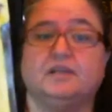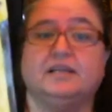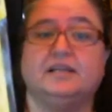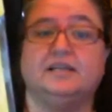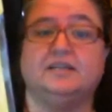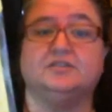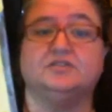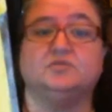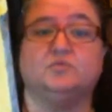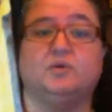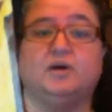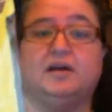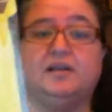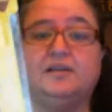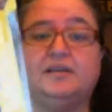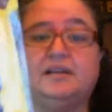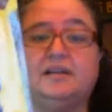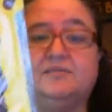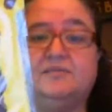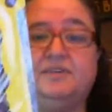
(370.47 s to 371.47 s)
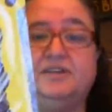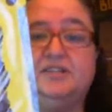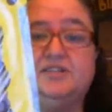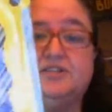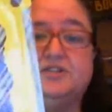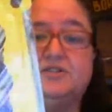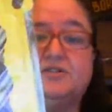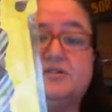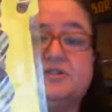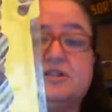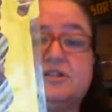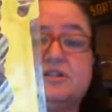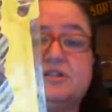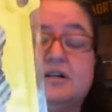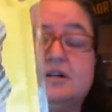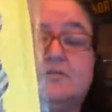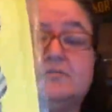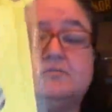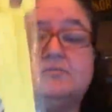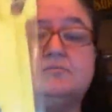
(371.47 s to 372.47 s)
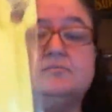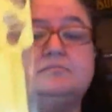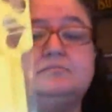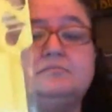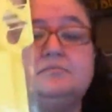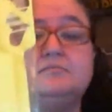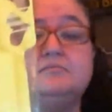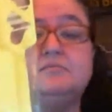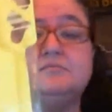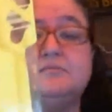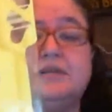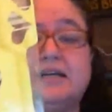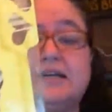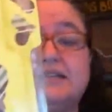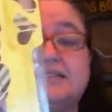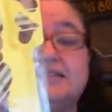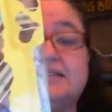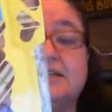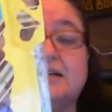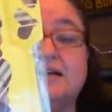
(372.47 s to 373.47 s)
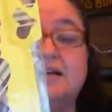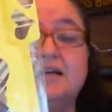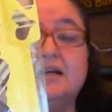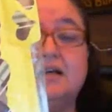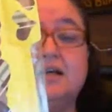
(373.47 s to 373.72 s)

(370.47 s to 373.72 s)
Here's one that features has a